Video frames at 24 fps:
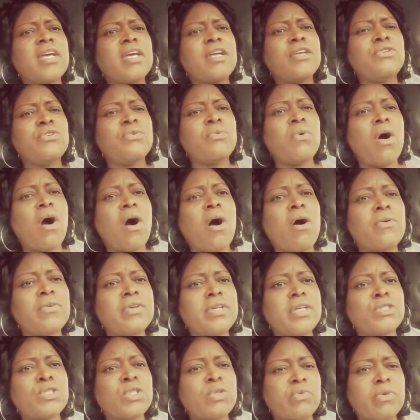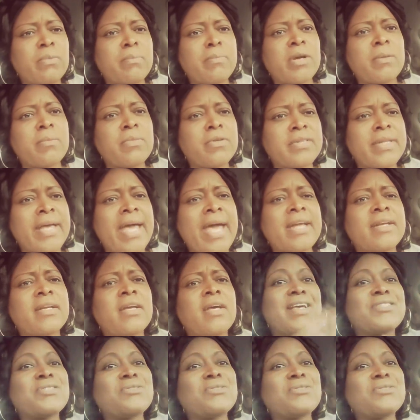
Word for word: and you all need to remember that.